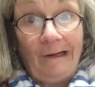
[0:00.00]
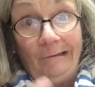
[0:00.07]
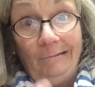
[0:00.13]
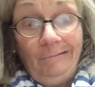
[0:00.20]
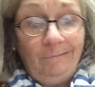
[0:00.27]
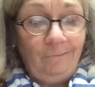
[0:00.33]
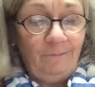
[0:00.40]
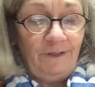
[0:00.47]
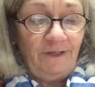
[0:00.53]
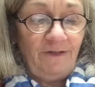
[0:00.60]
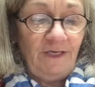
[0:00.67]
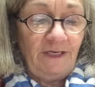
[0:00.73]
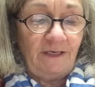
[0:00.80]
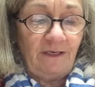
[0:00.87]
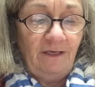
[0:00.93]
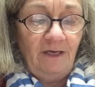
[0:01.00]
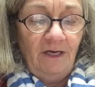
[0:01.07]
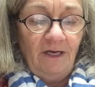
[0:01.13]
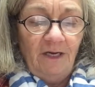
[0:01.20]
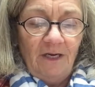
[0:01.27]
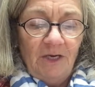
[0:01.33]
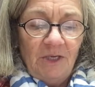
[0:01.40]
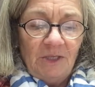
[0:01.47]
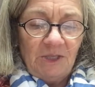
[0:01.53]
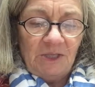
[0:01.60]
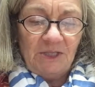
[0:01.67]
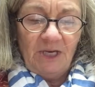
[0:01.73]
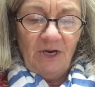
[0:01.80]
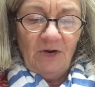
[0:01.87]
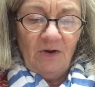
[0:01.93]
Oh, what do you think?
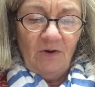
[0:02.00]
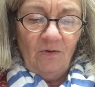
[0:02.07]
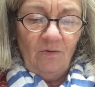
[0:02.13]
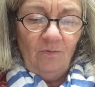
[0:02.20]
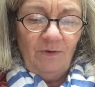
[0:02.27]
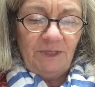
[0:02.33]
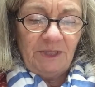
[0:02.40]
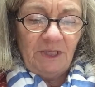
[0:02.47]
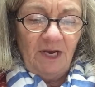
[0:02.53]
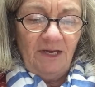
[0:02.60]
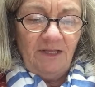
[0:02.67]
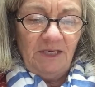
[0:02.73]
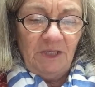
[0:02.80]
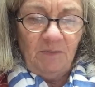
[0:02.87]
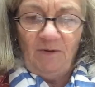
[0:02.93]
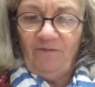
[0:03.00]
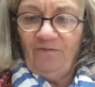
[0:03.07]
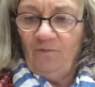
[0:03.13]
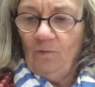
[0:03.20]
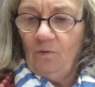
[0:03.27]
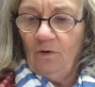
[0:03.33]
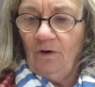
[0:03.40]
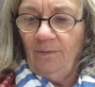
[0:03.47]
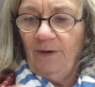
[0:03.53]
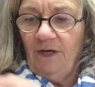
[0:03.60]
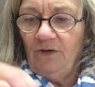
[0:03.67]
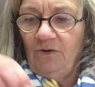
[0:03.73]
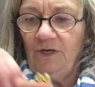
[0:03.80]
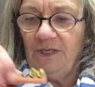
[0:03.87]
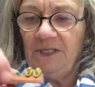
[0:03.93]
So, we saw these before, but
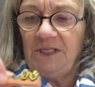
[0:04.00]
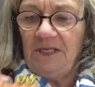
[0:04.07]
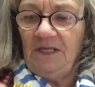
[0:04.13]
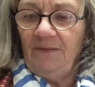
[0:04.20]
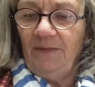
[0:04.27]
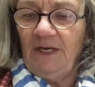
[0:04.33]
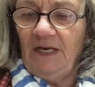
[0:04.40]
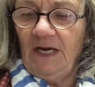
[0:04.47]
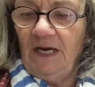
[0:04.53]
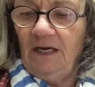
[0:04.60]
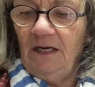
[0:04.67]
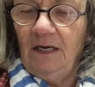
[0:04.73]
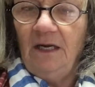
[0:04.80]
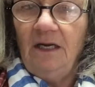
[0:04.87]
you can see them again.